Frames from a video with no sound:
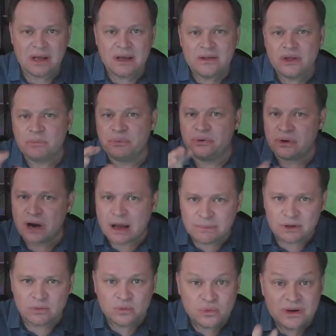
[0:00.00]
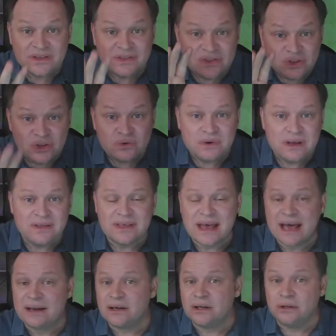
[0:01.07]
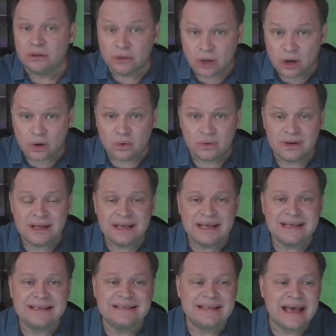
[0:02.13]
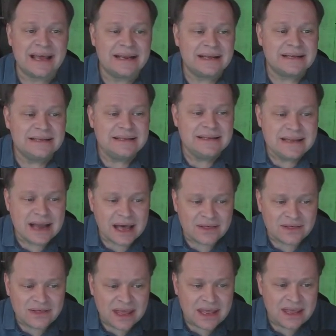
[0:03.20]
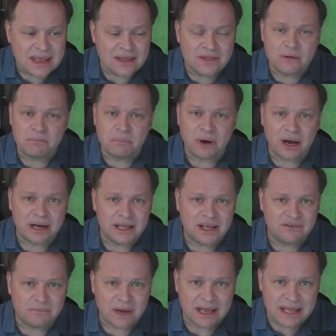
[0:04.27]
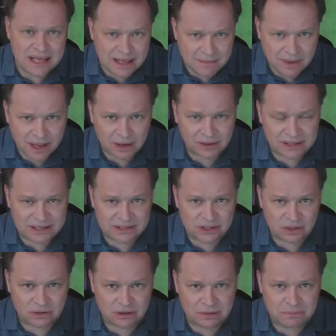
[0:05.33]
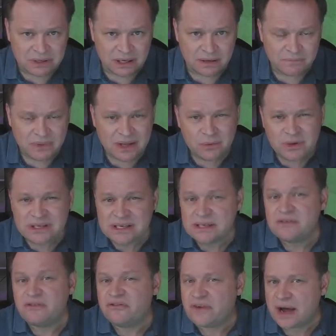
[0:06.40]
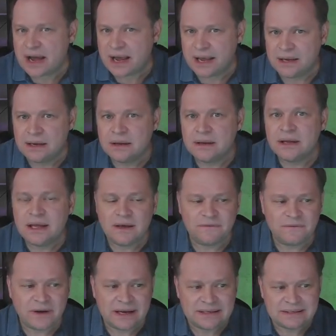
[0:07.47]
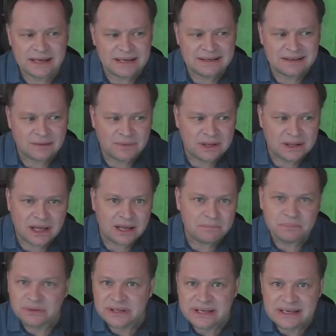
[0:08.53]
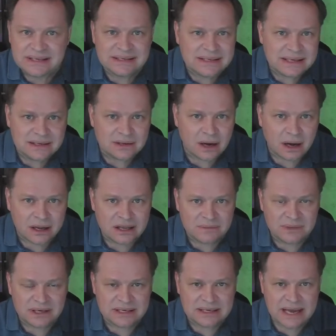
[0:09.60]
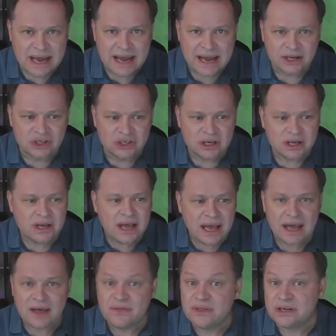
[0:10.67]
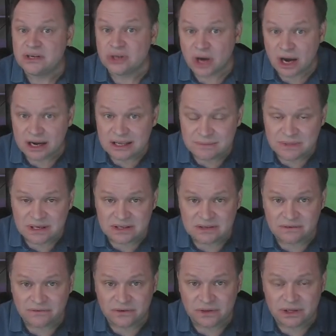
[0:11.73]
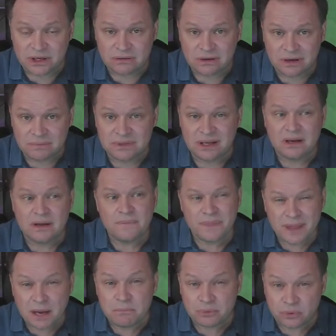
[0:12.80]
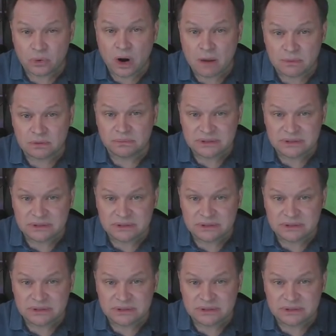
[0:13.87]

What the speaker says: The problem with doing that alone is that nothing in the body of my email is encrypted, which is fine if I say something like, please see document attached, and the document isn't fully encrypted, I'm probably